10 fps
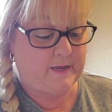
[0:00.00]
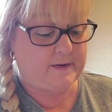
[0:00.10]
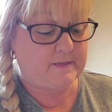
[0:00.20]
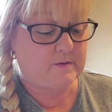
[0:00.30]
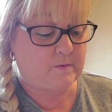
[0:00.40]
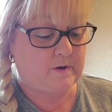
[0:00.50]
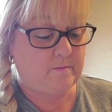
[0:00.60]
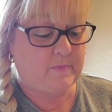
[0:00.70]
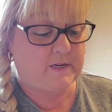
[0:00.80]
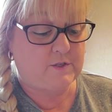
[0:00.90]
and it's
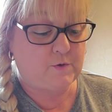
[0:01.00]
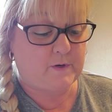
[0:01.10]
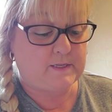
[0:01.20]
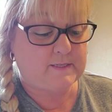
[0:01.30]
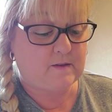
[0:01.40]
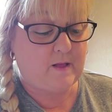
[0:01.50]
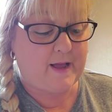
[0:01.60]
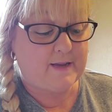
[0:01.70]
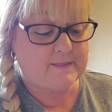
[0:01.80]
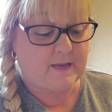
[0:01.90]
written by Joyce
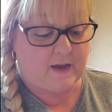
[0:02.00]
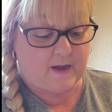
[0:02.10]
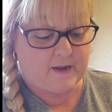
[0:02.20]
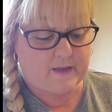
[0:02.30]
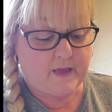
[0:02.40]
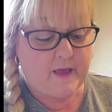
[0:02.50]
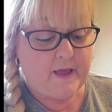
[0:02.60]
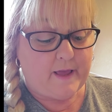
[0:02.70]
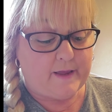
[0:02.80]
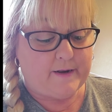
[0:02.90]
Glasscock
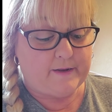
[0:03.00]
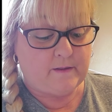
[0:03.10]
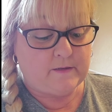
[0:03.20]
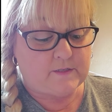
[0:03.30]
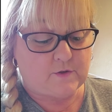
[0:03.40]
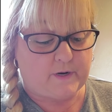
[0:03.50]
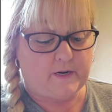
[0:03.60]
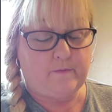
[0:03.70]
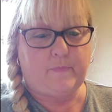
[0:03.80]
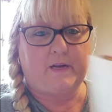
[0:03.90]
and
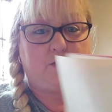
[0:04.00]
illustrated by